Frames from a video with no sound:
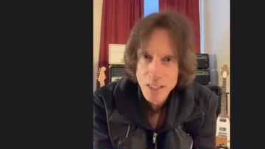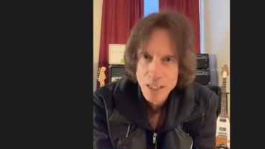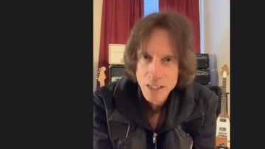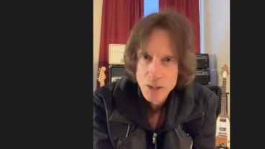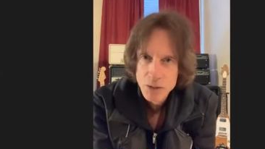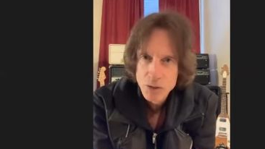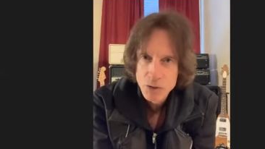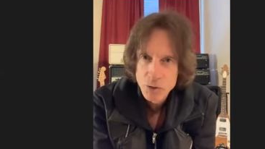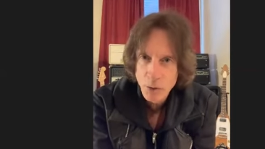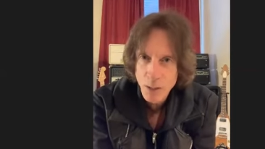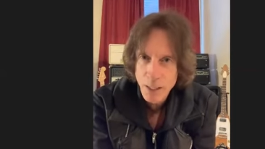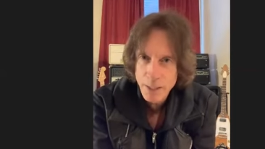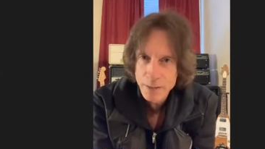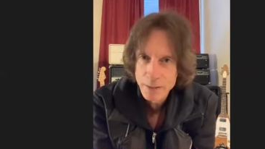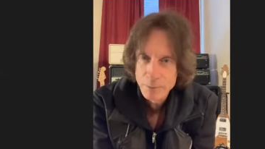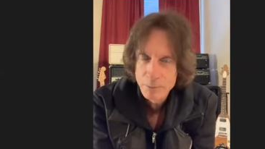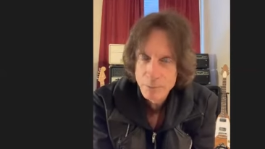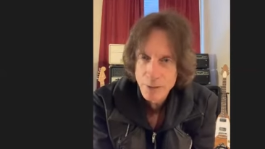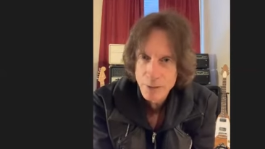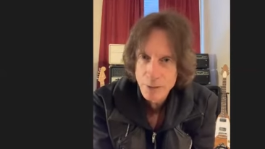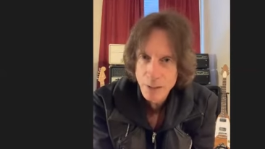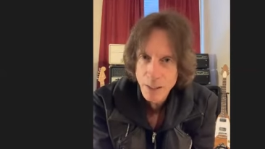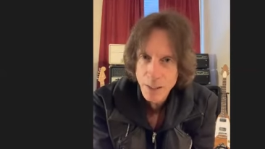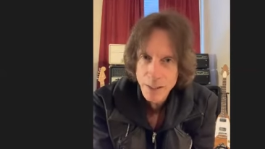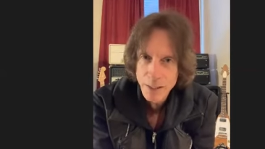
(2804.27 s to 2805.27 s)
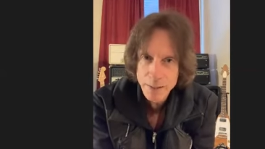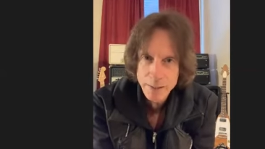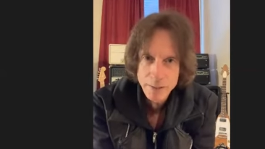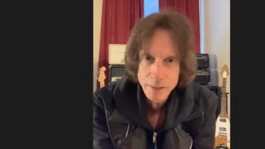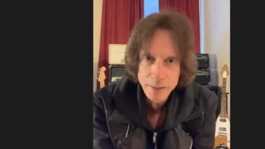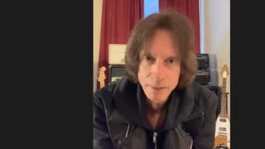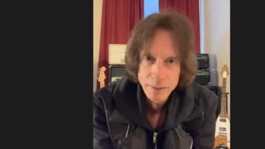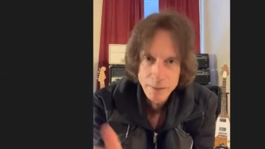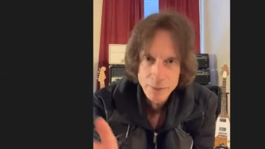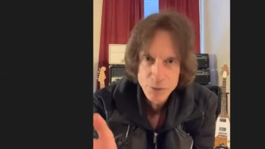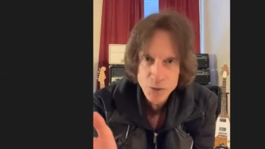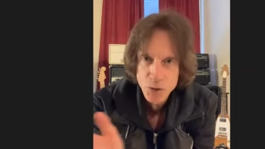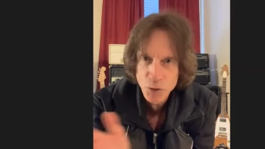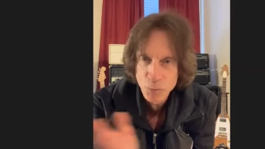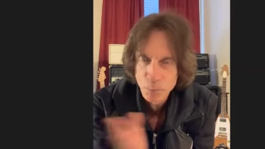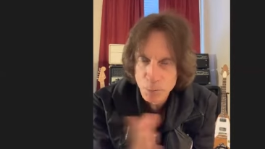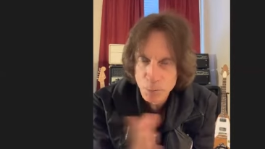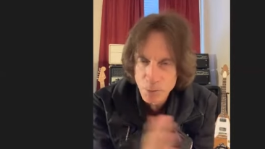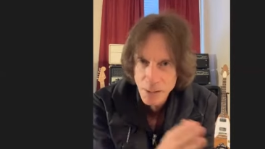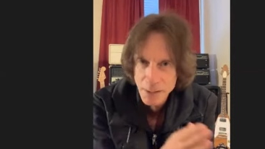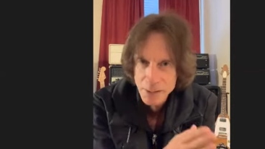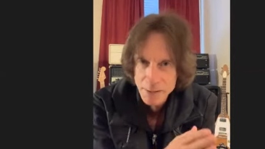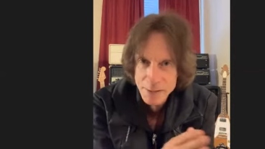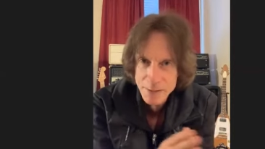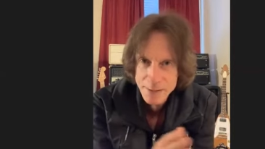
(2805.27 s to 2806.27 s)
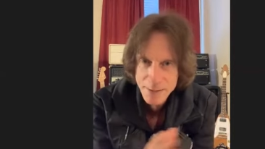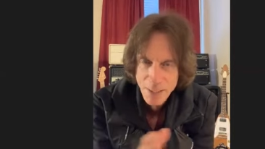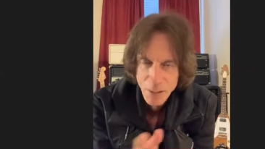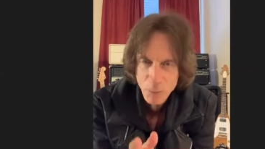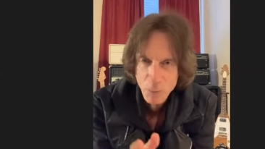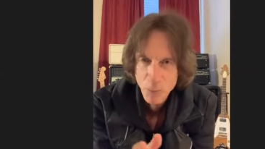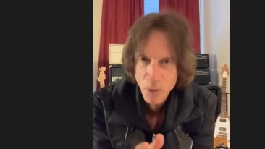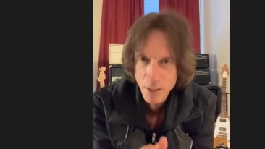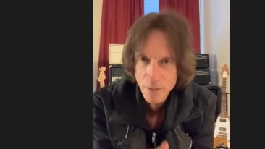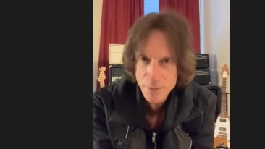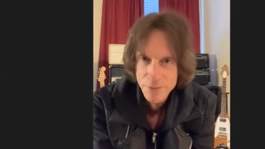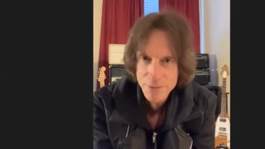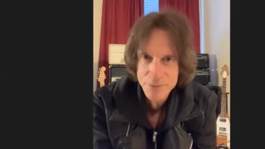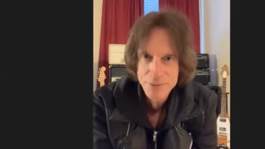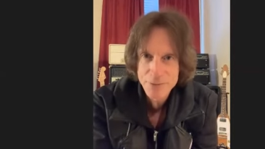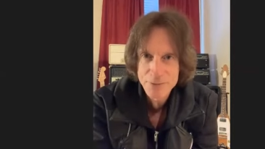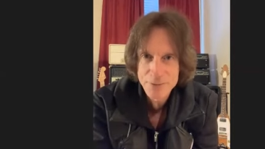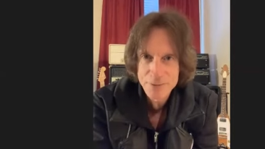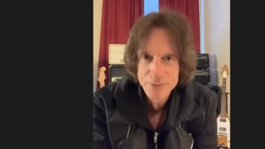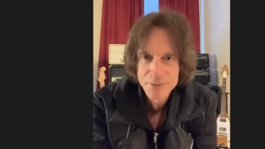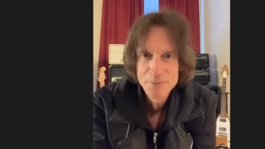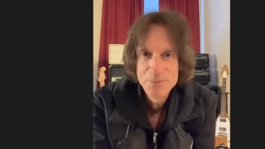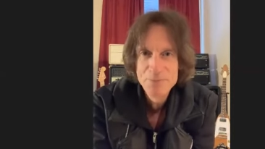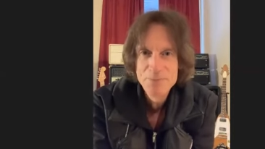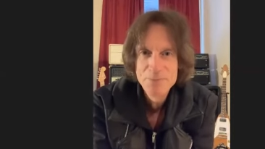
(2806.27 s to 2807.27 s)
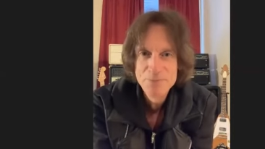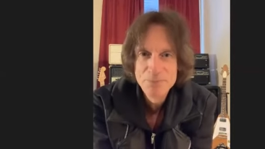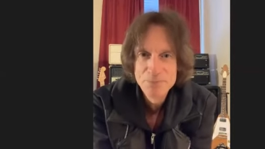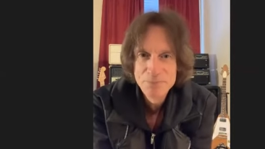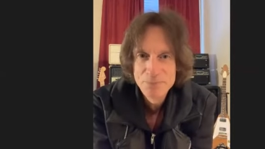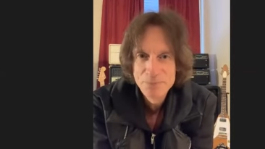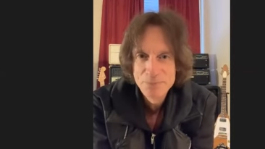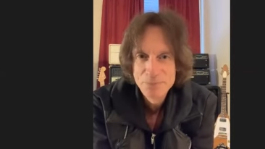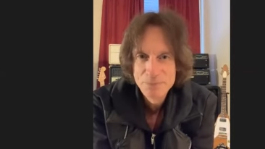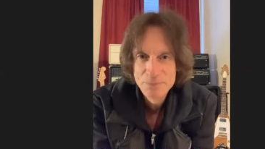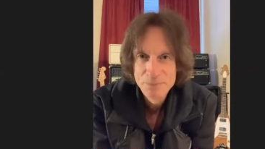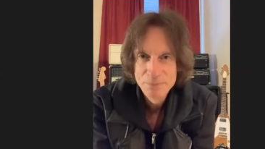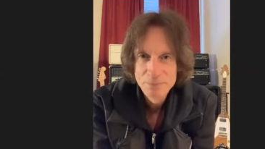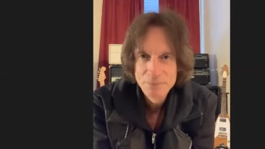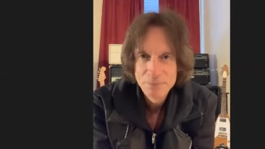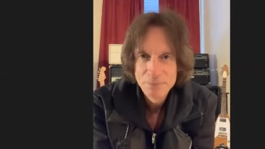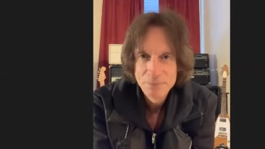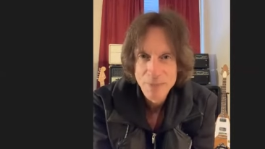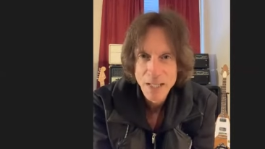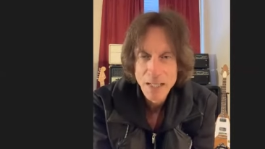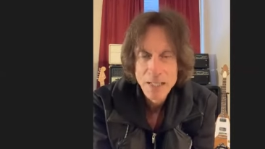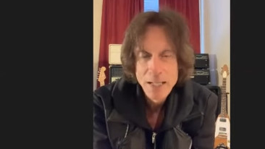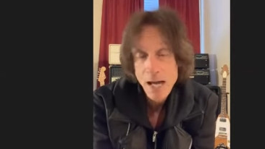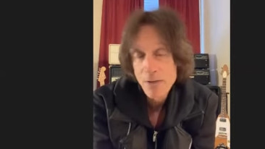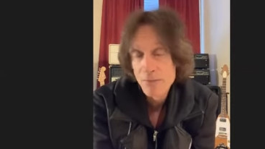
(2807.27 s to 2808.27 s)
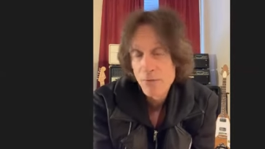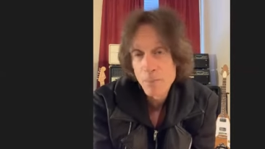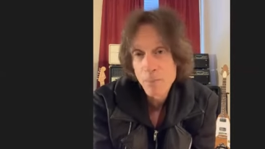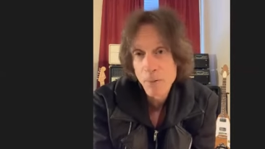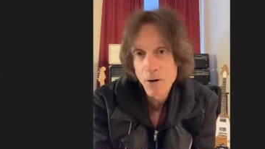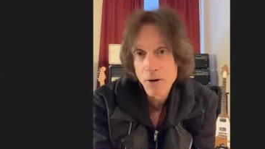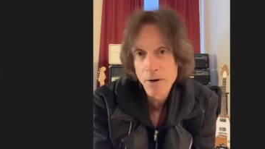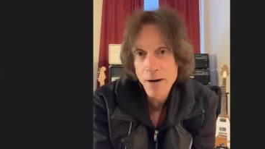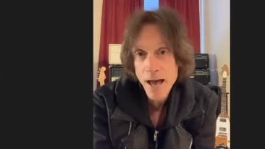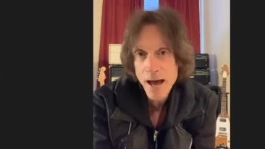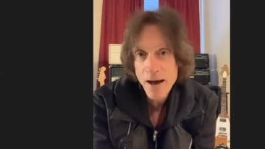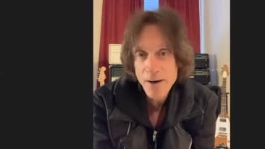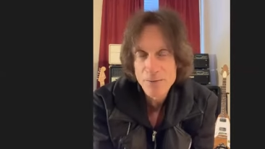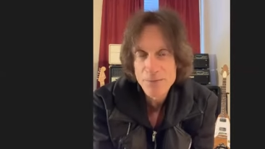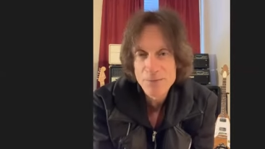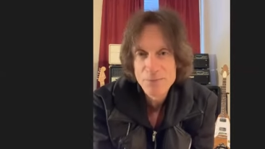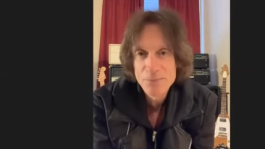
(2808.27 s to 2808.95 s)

So I could be like in two places at once and yeah. never burn out.